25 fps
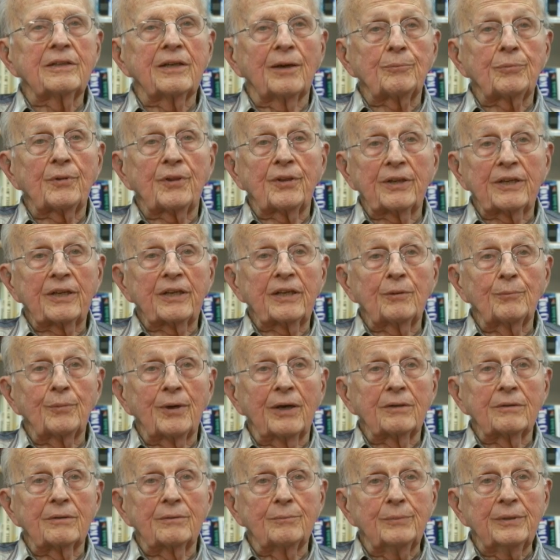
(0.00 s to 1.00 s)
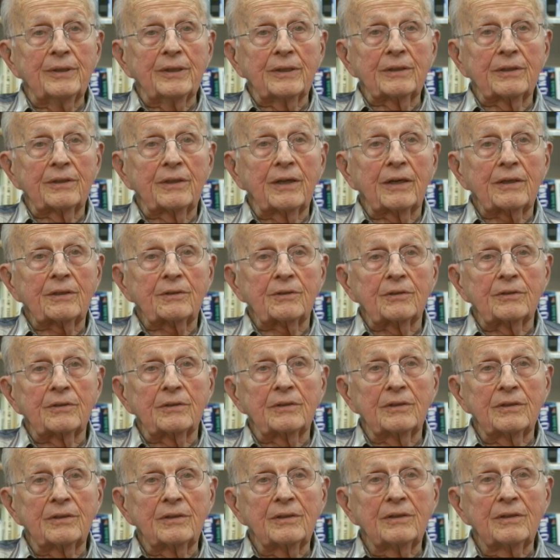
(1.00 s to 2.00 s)
kept thinking about being a
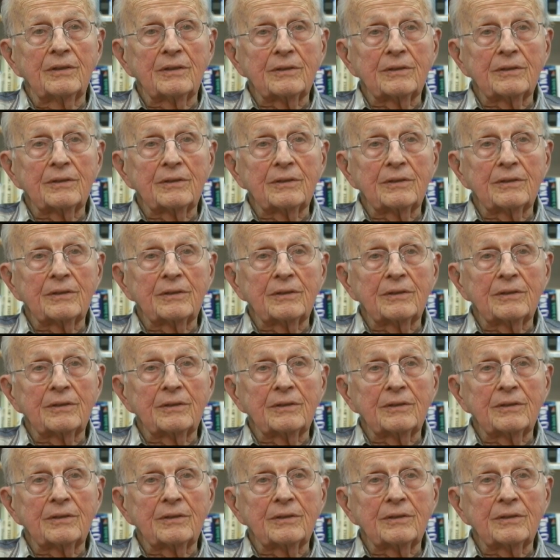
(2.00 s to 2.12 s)
doctor.